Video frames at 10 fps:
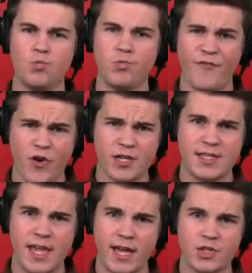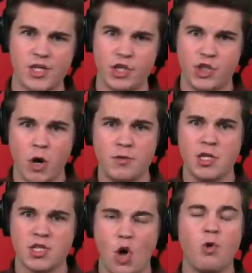The first thing is that Jones
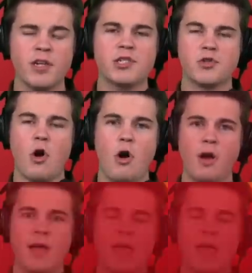is holding strong